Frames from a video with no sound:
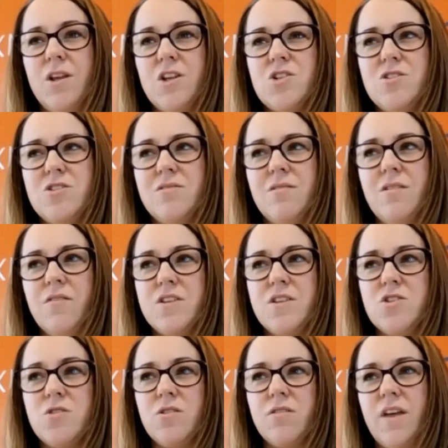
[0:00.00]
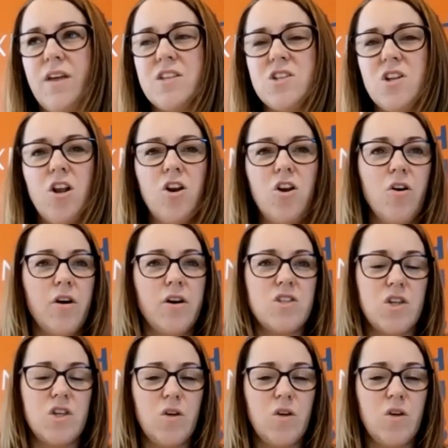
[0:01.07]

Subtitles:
which obviously took things a lot longer